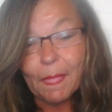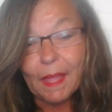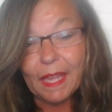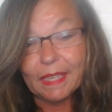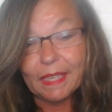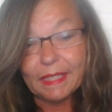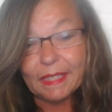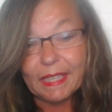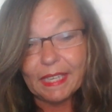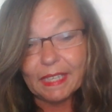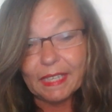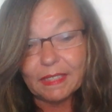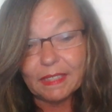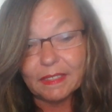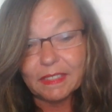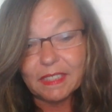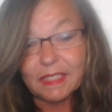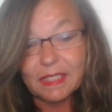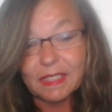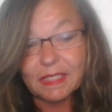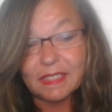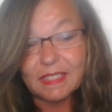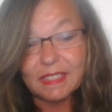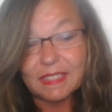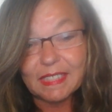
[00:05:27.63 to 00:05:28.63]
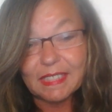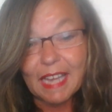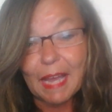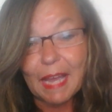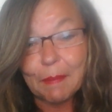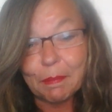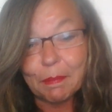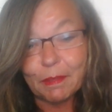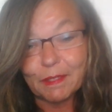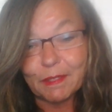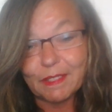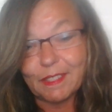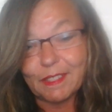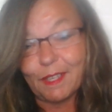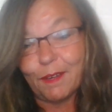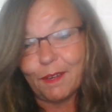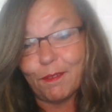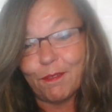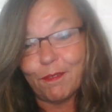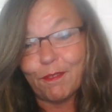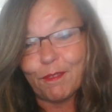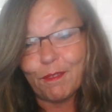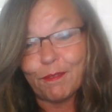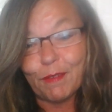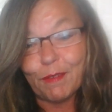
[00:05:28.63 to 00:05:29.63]
and to stop
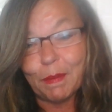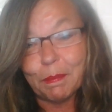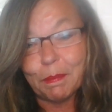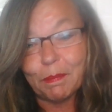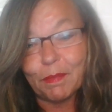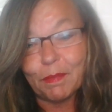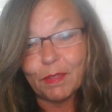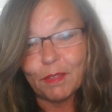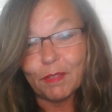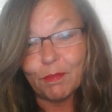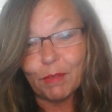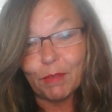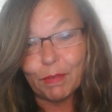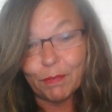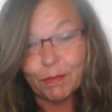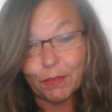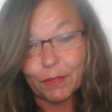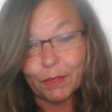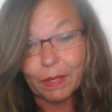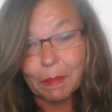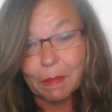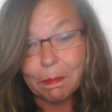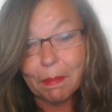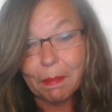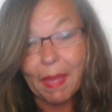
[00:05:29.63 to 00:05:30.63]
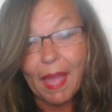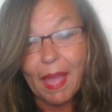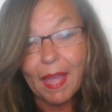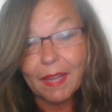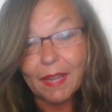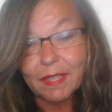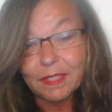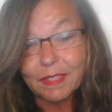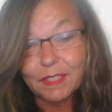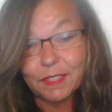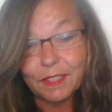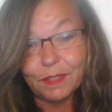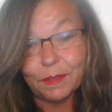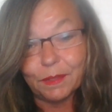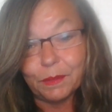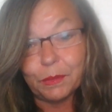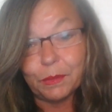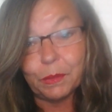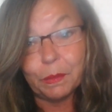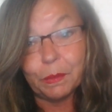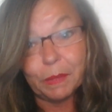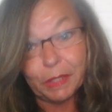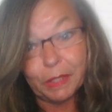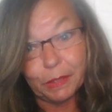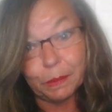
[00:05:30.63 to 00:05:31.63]
yourself from reverting back to
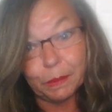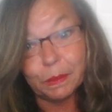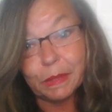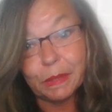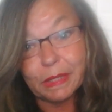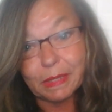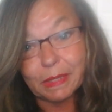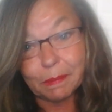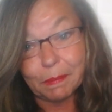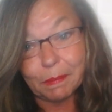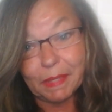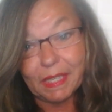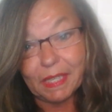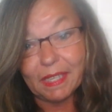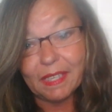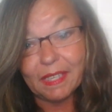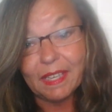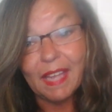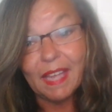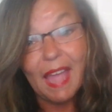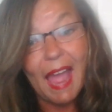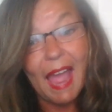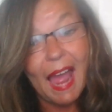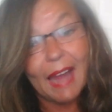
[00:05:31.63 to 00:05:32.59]
who you used to be?